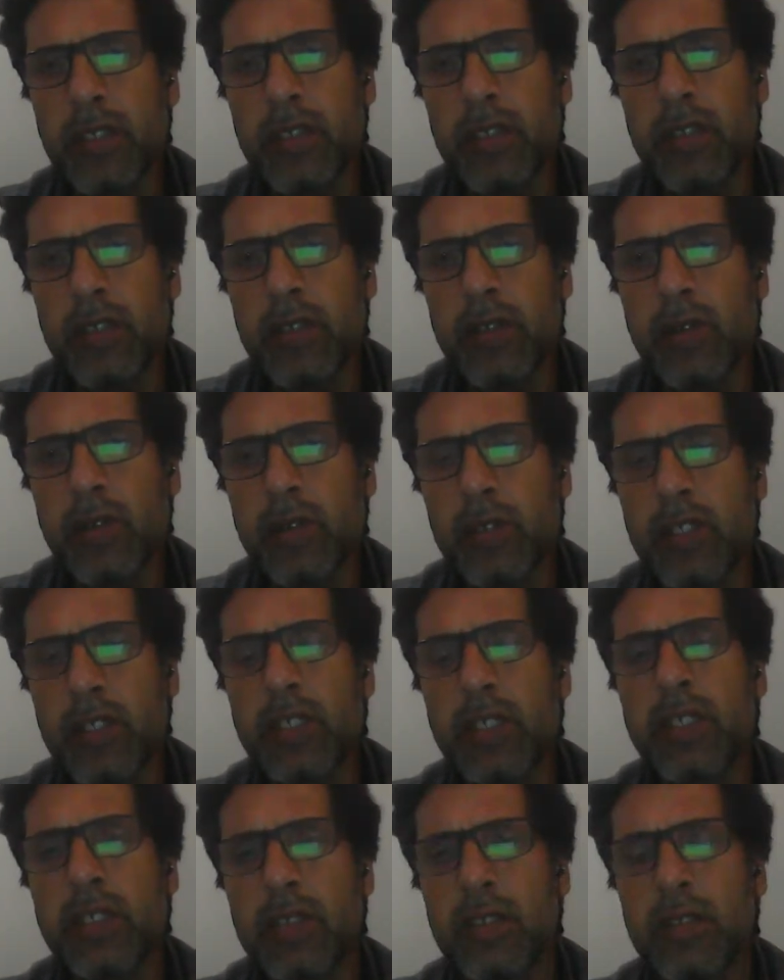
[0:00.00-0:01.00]
and,
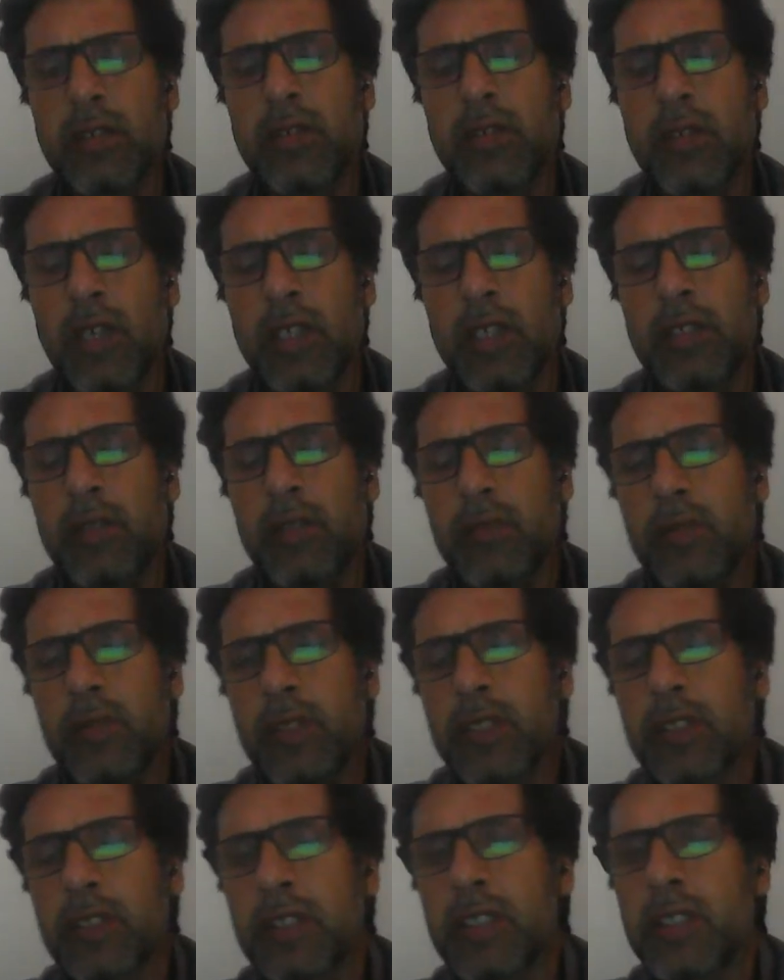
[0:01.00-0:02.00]
coded his later
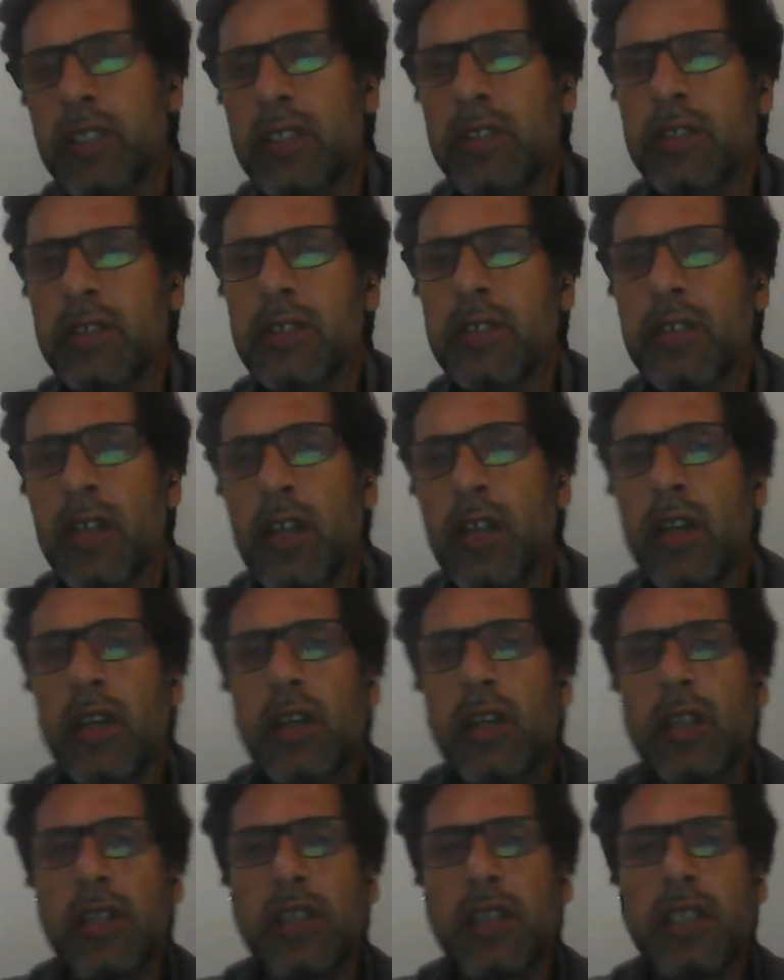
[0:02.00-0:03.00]
works in his
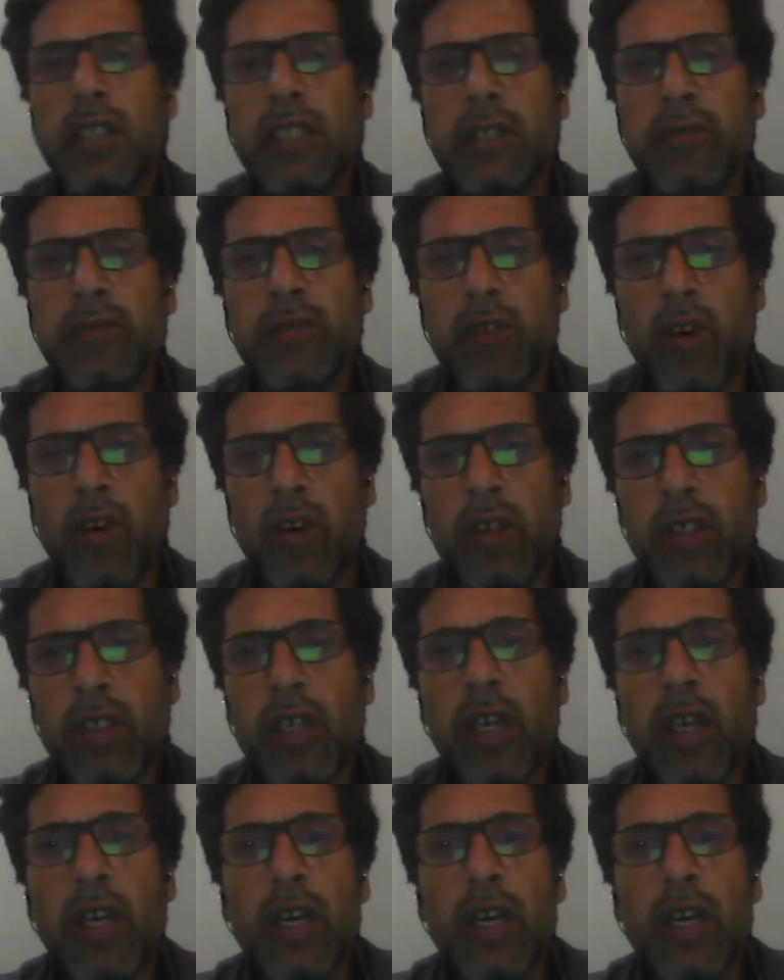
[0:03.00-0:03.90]
native tongue.